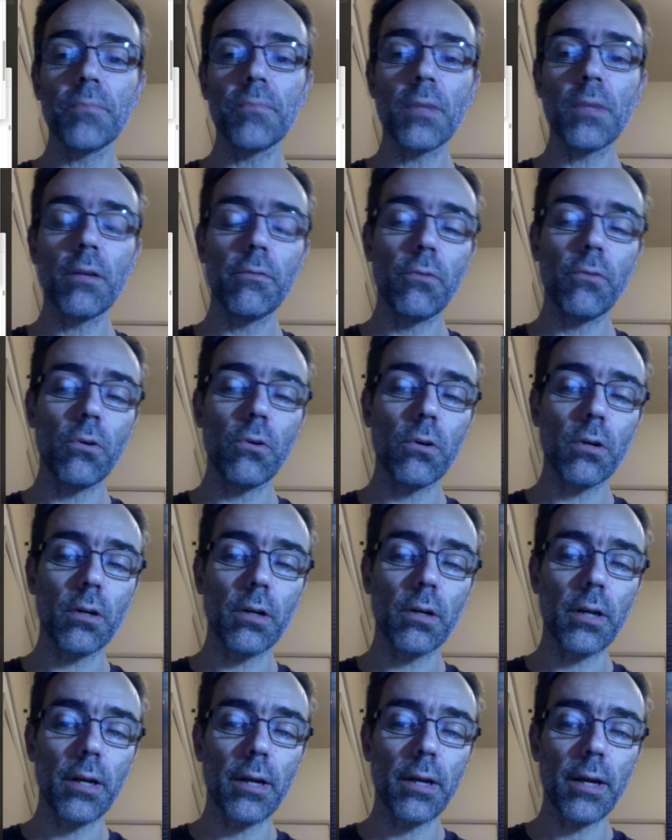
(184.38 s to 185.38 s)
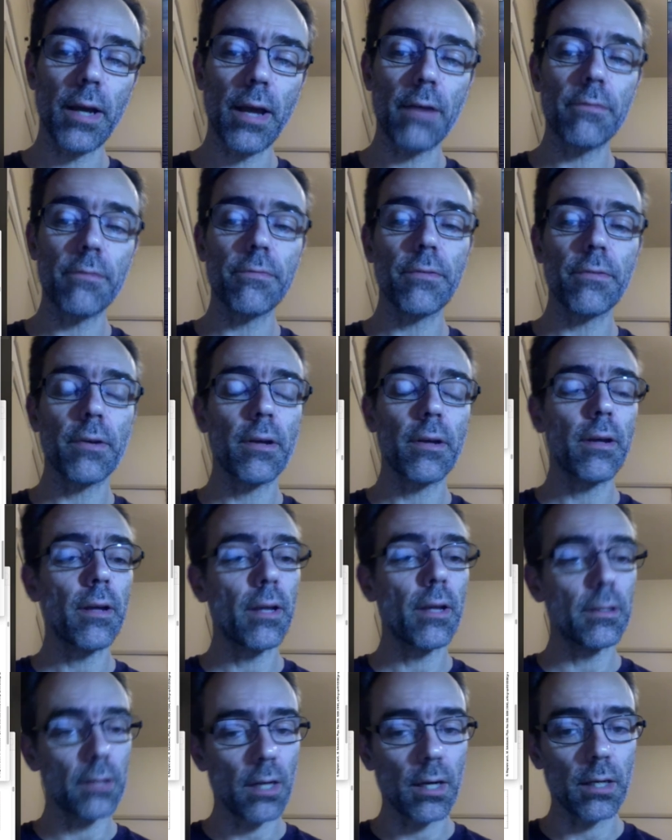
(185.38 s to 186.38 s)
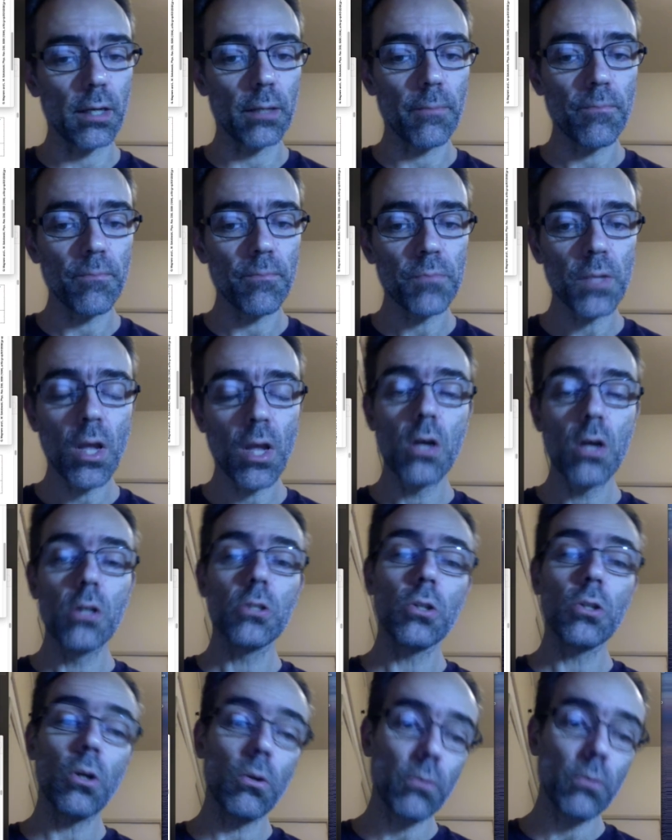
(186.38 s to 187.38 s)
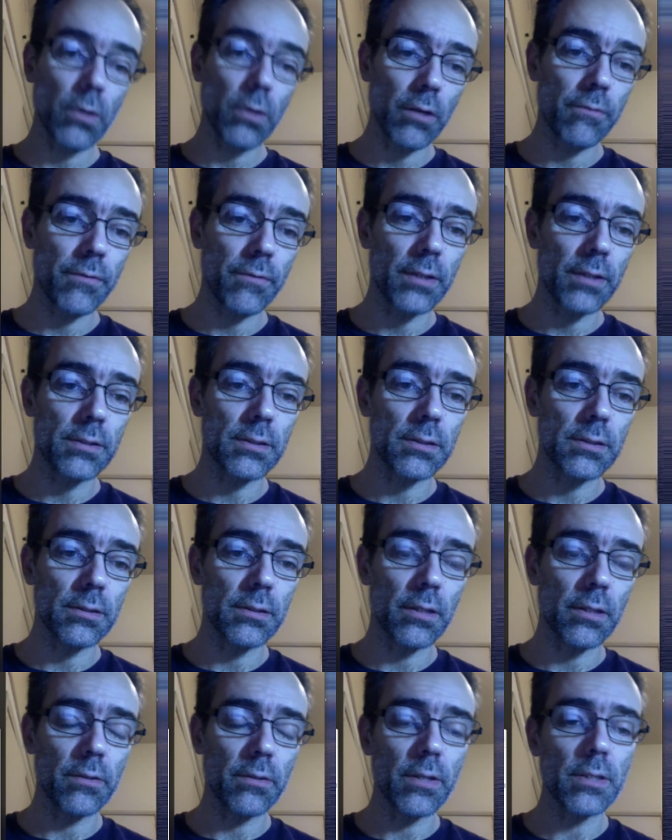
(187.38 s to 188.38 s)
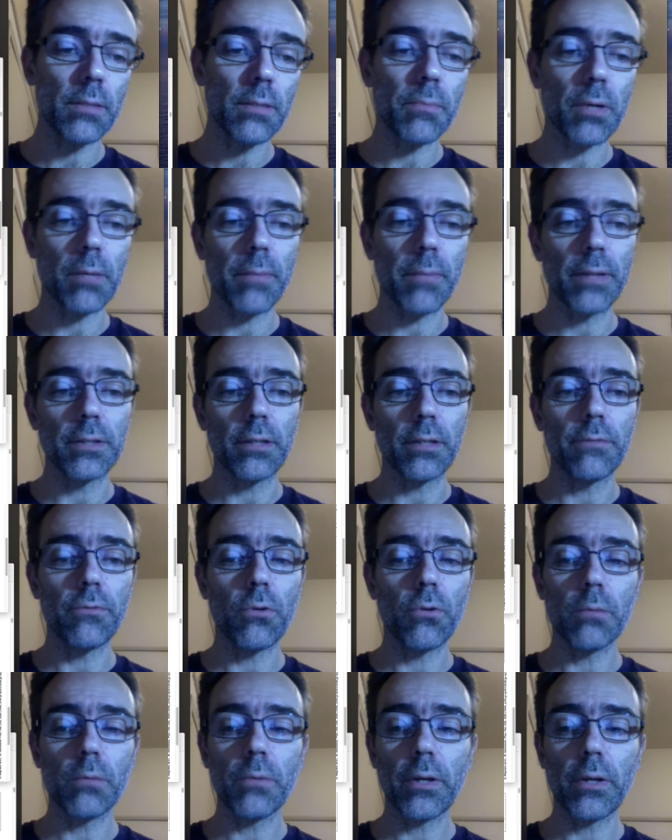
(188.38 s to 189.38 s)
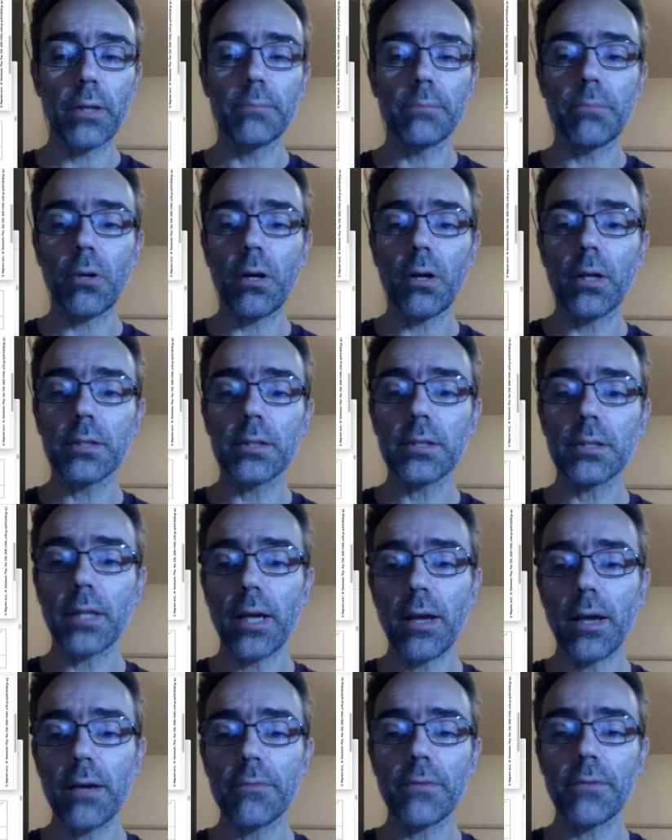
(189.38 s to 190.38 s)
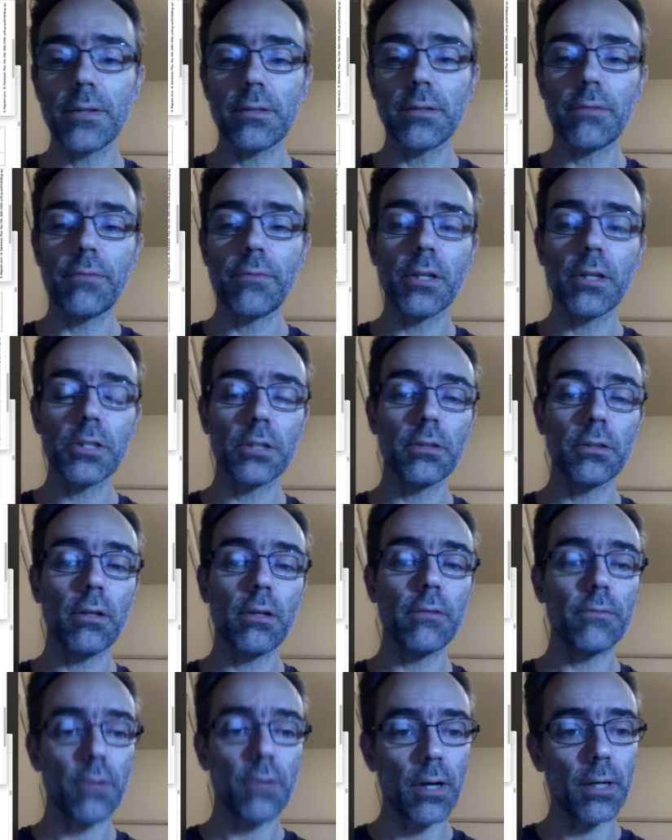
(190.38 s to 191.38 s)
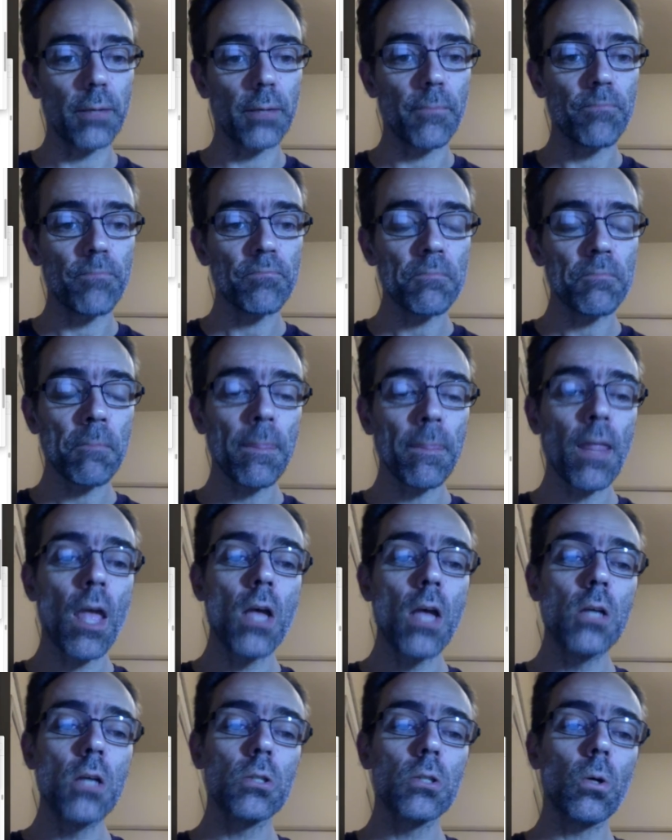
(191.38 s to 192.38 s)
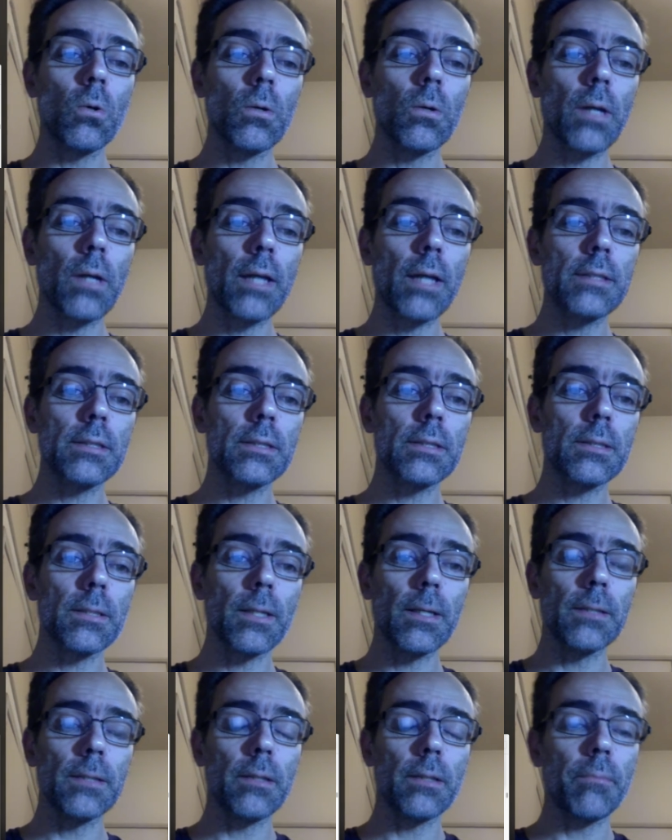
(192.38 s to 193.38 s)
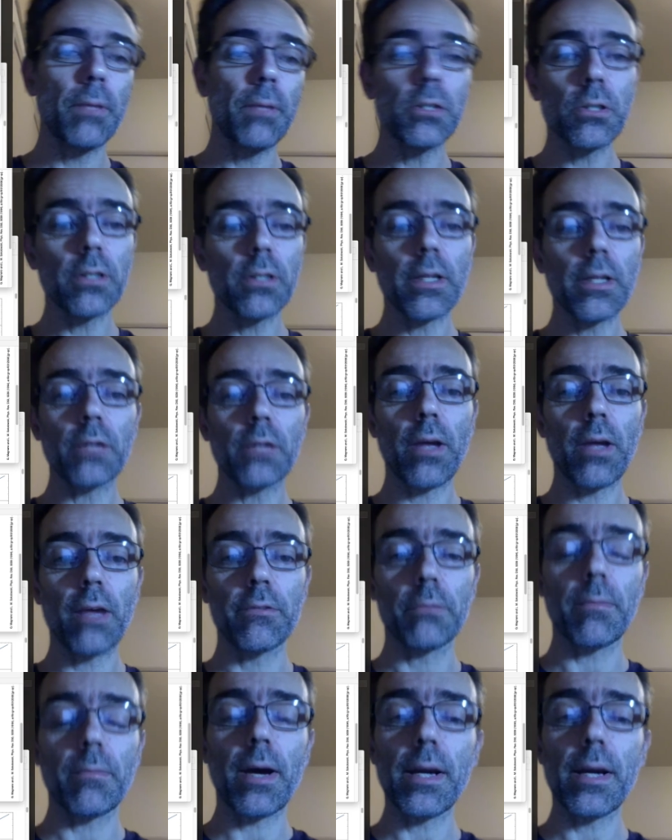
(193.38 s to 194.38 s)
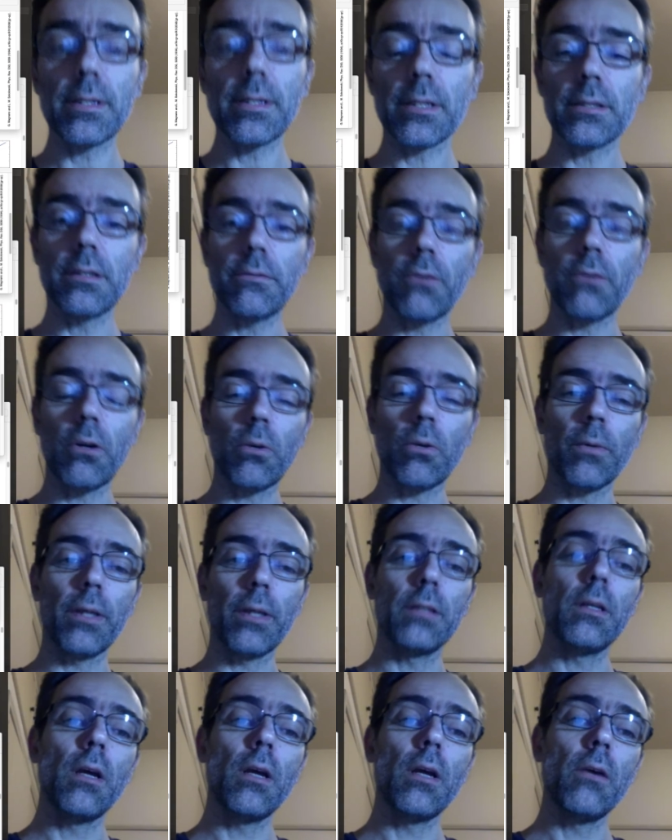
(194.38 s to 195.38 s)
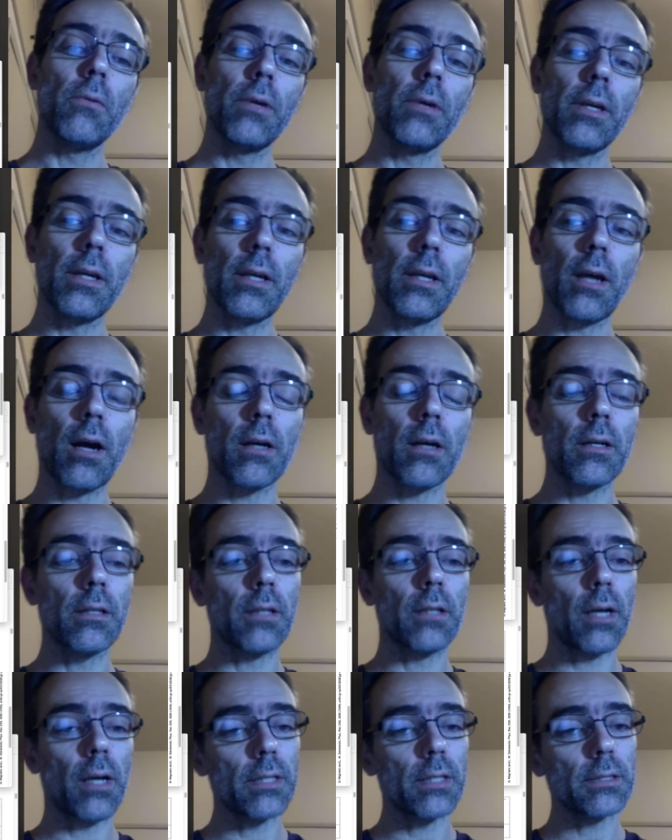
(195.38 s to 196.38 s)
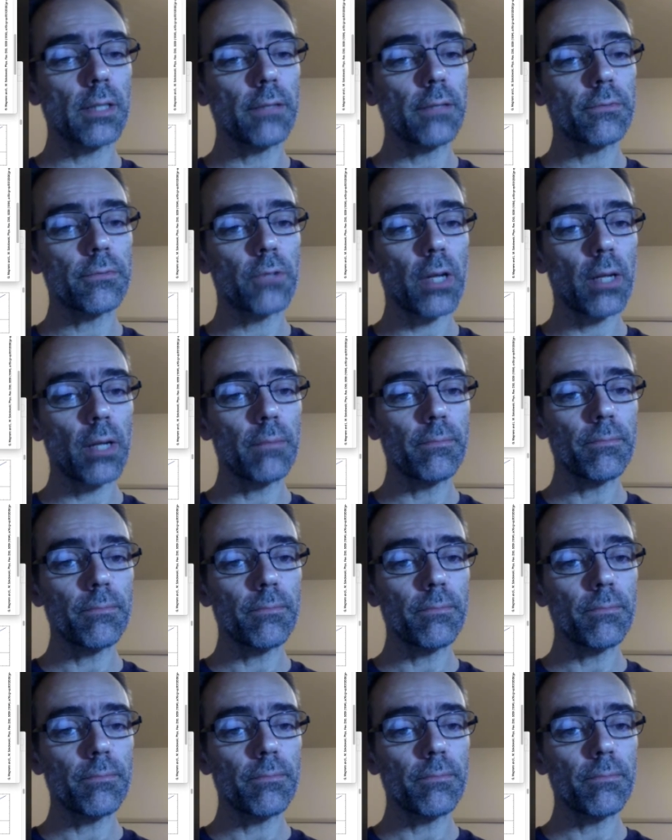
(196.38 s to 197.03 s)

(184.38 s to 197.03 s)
for f and r. So if there is a parametric form, we can plot f as a function of r. So the picture that we have in mind is the following. We are in the Einstein frame,